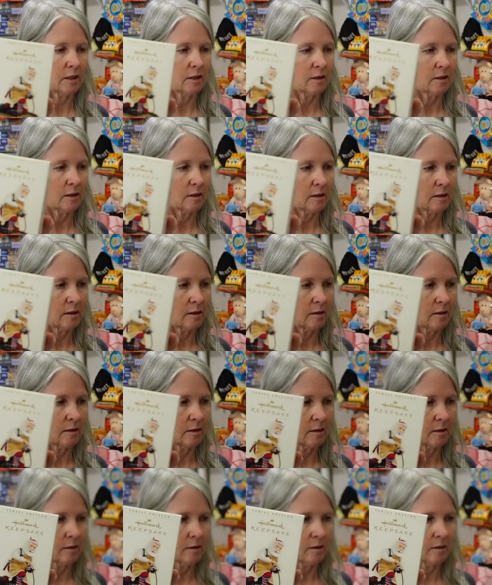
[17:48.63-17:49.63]

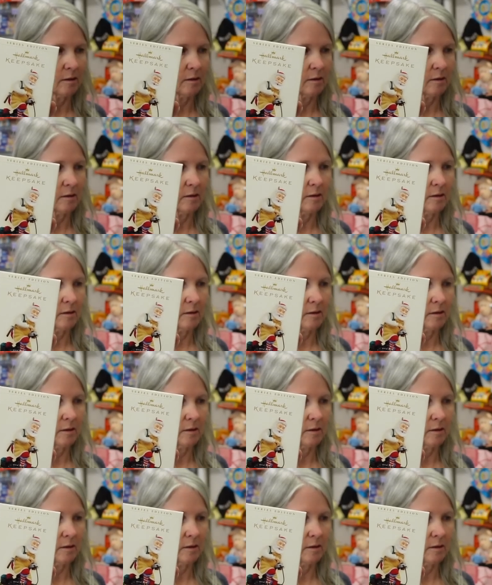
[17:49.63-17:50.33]
Nobody speaks.